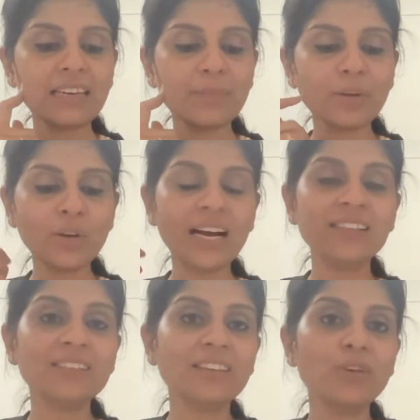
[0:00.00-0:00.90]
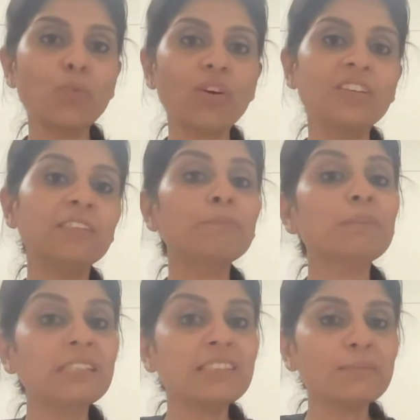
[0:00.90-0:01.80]
i'm not asking you what is the
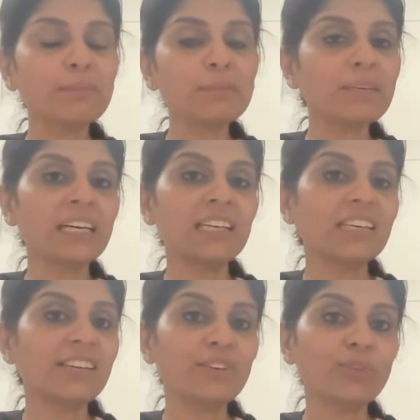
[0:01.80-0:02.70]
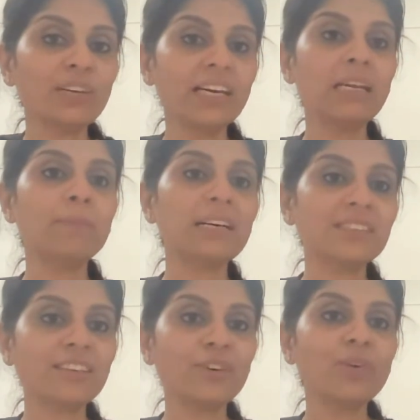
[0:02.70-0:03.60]
principle behind keto diet i'm
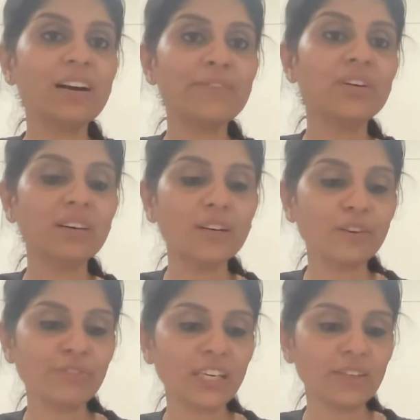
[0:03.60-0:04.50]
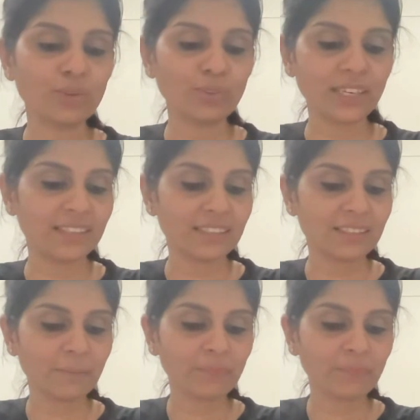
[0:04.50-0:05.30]
asking you have you heard of keto diet